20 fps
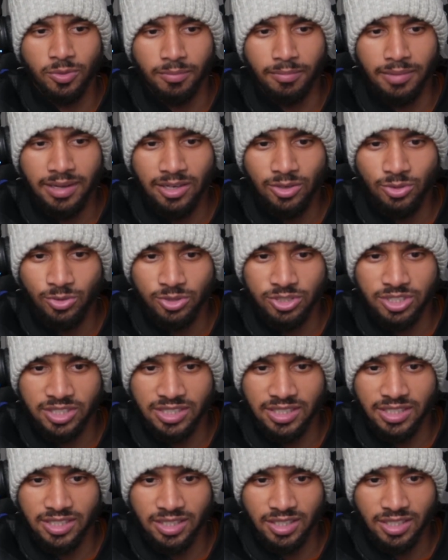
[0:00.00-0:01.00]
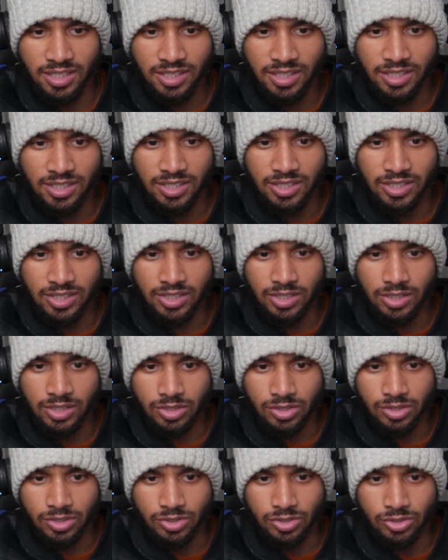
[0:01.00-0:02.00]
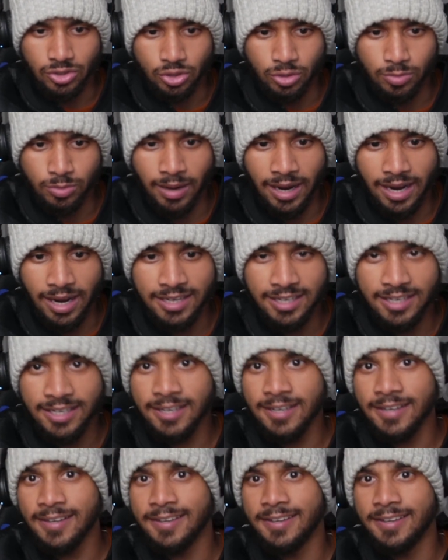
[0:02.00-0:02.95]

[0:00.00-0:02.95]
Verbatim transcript: Melusi Jubane.